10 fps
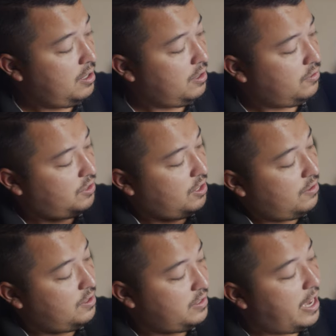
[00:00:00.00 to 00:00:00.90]
you'll see all
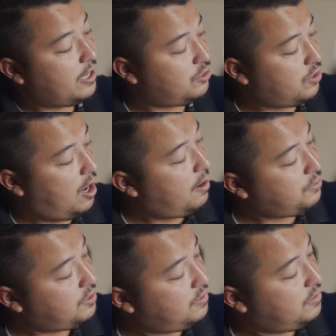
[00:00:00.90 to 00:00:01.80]
these extra
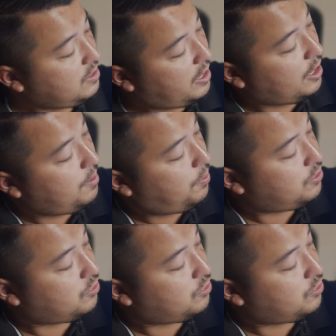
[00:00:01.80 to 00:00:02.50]
options like input